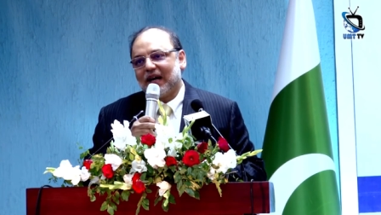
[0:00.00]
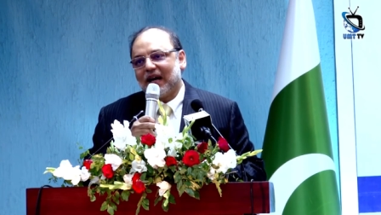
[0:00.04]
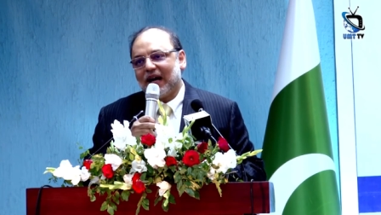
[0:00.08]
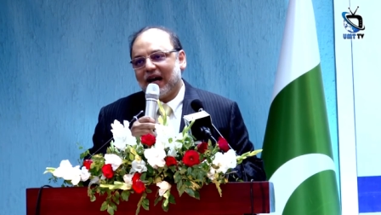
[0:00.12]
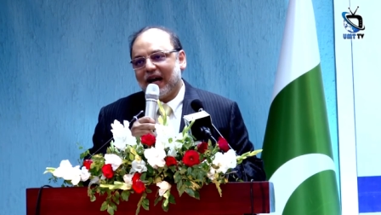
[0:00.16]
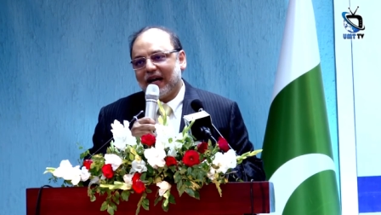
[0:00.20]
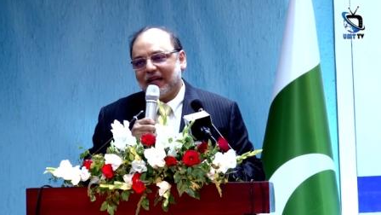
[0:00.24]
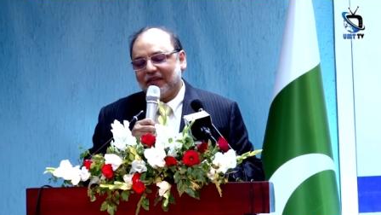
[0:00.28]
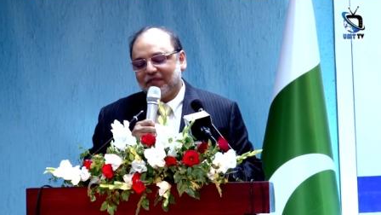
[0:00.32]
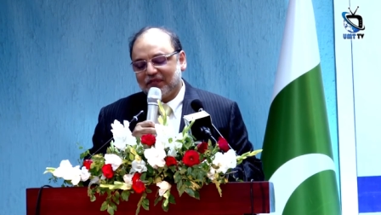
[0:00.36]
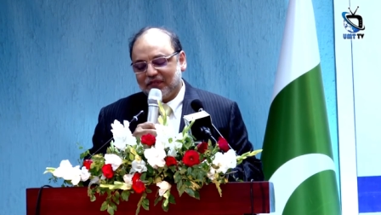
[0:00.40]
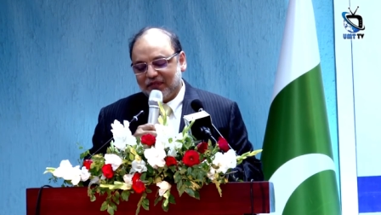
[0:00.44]

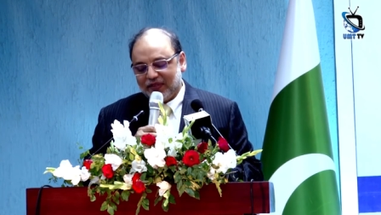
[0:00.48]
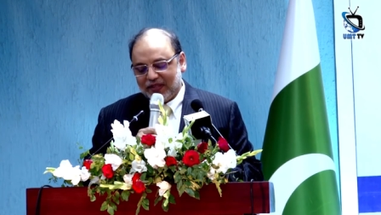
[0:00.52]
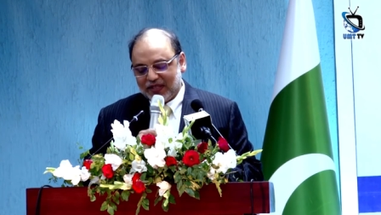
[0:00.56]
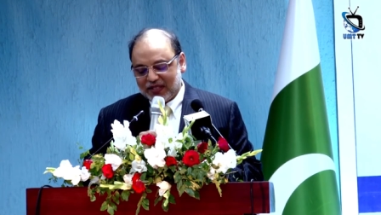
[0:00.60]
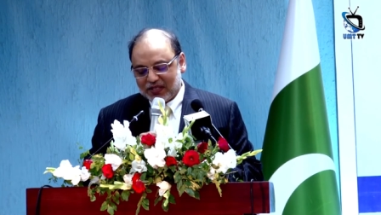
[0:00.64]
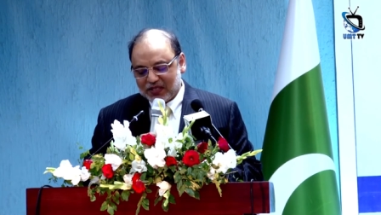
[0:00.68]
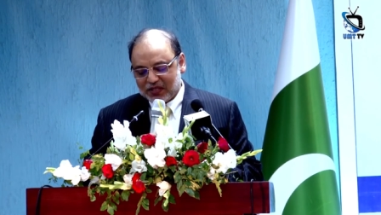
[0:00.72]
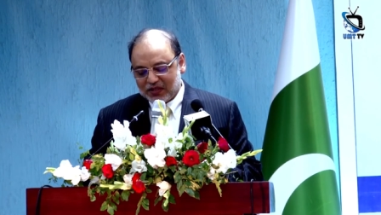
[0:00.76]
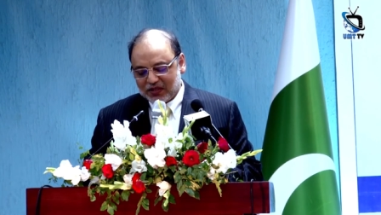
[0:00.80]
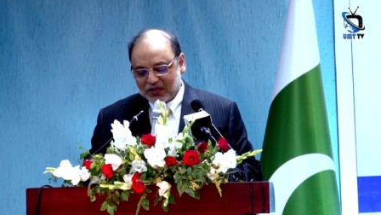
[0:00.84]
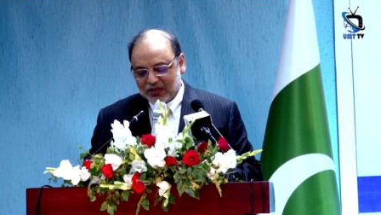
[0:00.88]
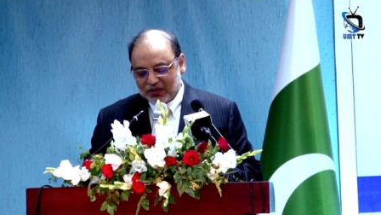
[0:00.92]
I
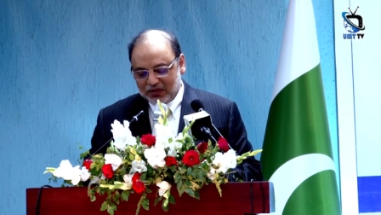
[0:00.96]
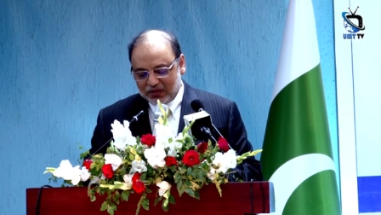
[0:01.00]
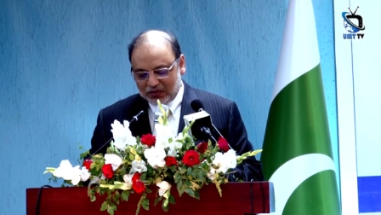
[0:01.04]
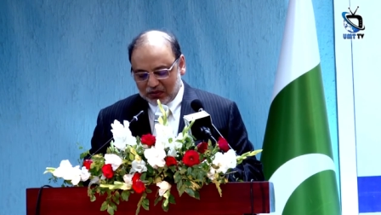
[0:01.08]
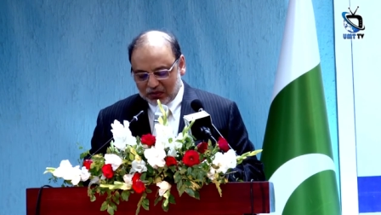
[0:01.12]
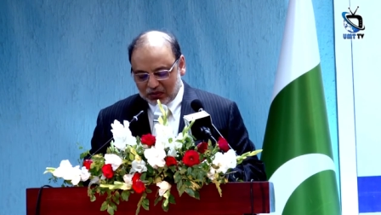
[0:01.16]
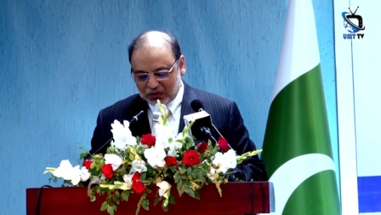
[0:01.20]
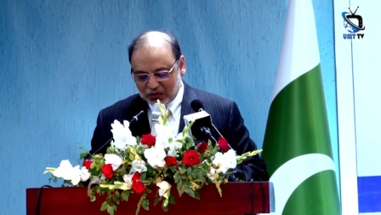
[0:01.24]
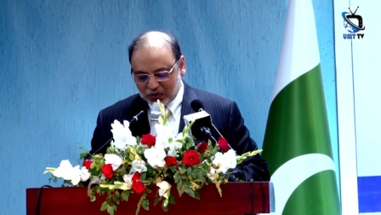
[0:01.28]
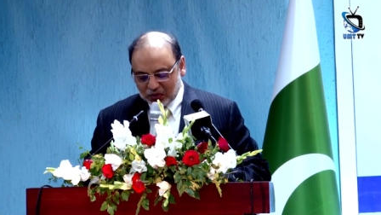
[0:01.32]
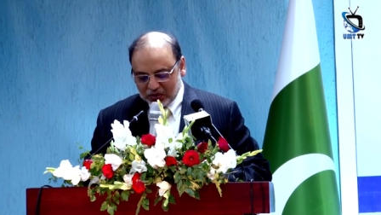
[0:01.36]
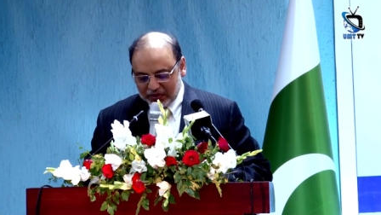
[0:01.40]
faced
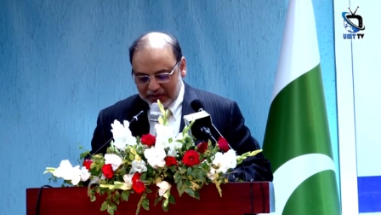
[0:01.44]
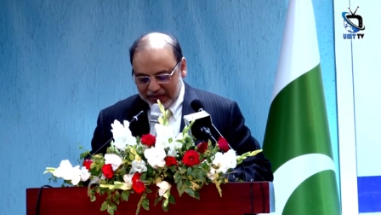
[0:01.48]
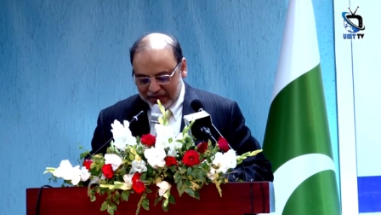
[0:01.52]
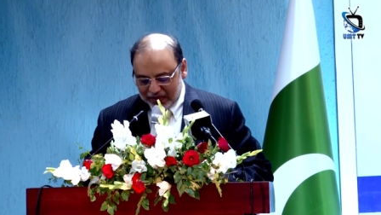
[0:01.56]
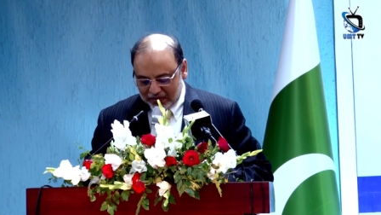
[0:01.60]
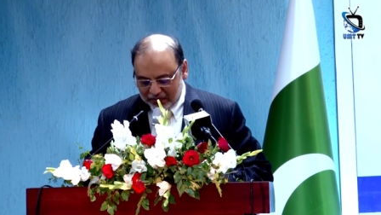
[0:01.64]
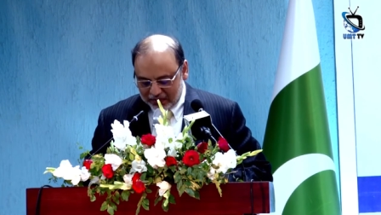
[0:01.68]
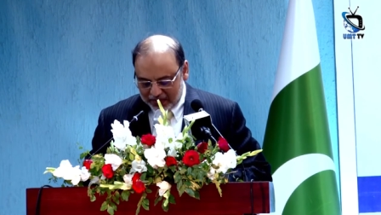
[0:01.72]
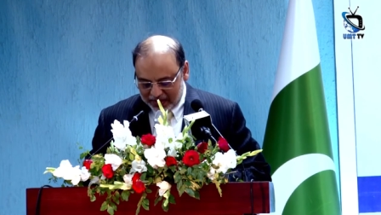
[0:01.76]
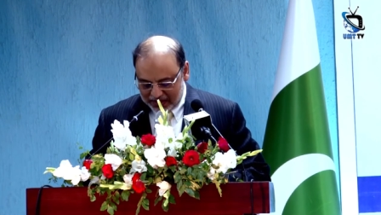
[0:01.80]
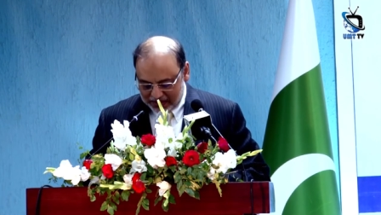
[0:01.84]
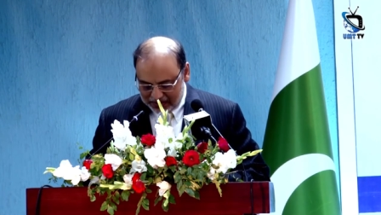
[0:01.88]
two
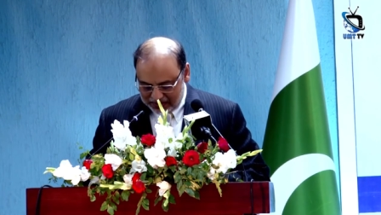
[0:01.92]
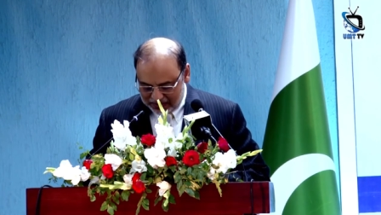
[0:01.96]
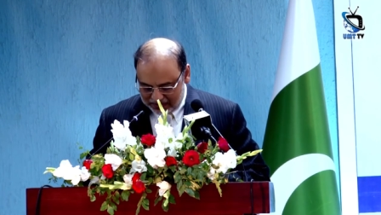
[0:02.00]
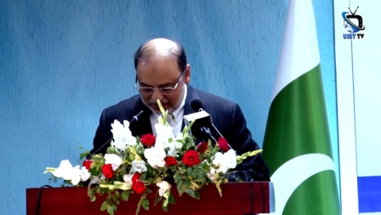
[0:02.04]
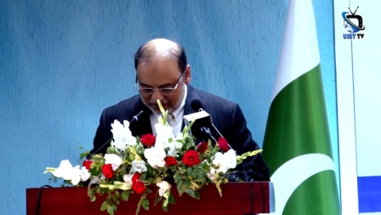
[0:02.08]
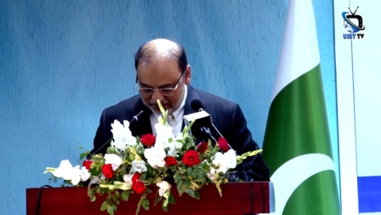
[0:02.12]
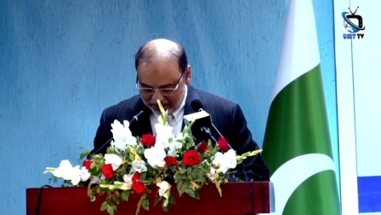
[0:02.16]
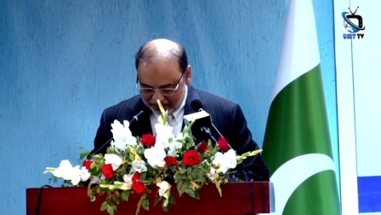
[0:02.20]
dilemmas.